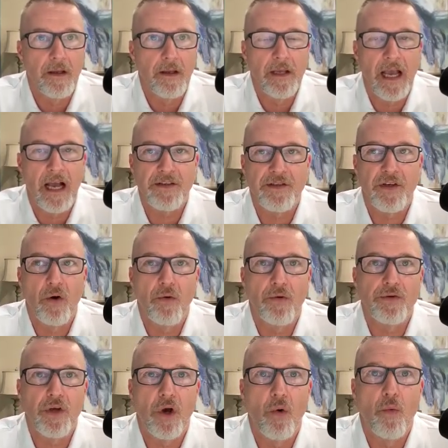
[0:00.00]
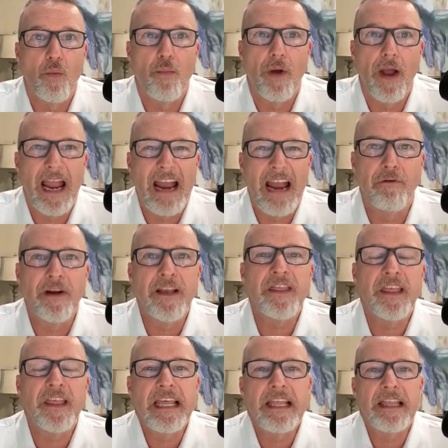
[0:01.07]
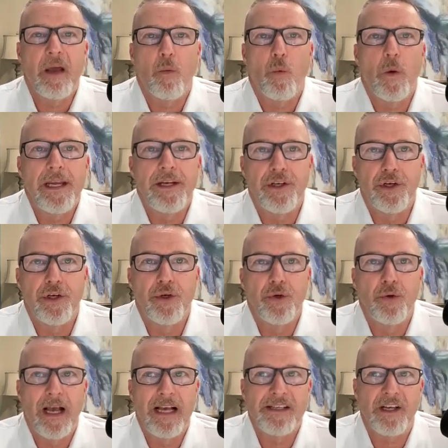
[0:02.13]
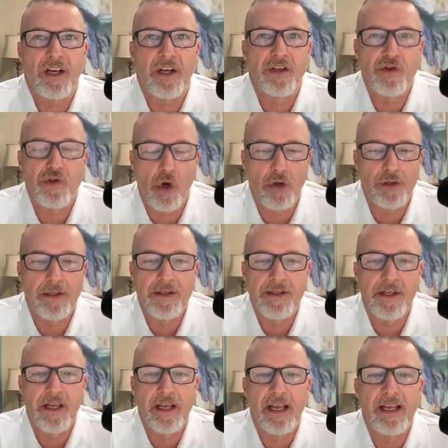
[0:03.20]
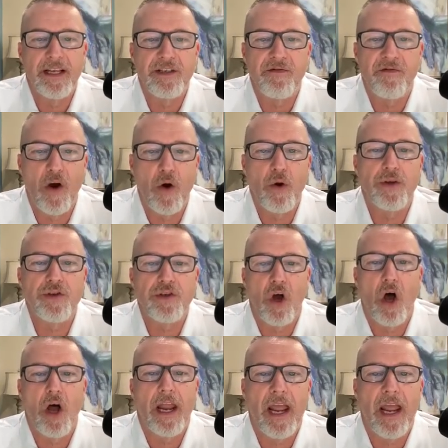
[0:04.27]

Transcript: Yeah, so so everything that we do as a consultancy is focused on